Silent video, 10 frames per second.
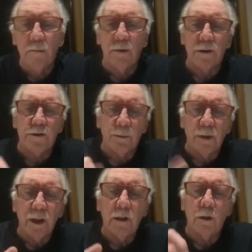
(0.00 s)
But to
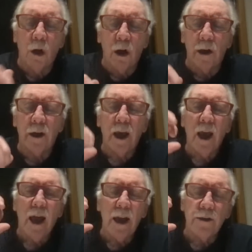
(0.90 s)
me, Lyon,
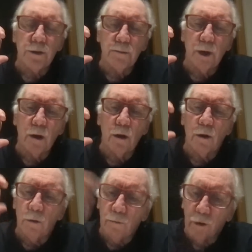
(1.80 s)
as a bowler
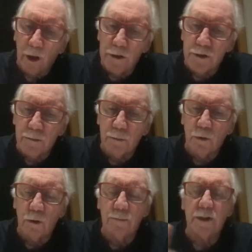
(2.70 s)
who flights the
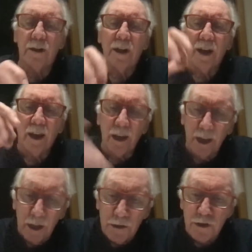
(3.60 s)
ball a bit, he
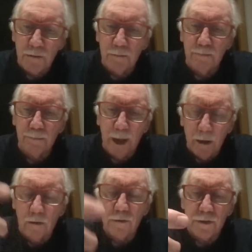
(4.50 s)
gets some
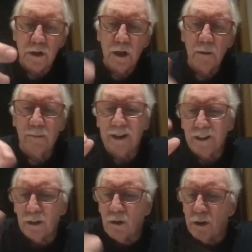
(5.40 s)
bounce, but
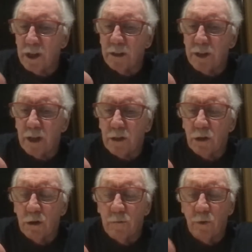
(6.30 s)
you've got to get that
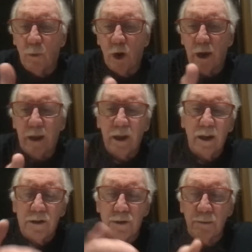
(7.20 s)
curve away.
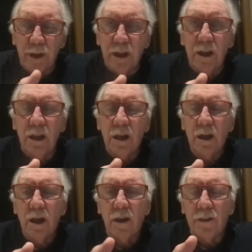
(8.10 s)
To me,
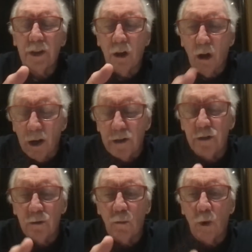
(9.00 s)
uh, the
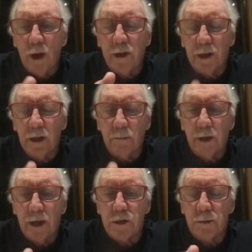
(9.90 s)
ideal way to get
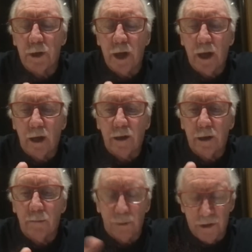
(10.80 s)
batsmen out,
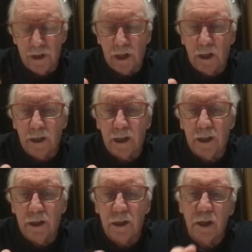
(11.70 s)
particularly in
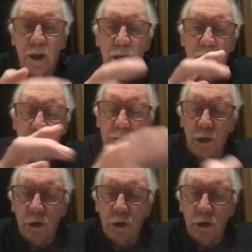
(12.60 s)
India, is to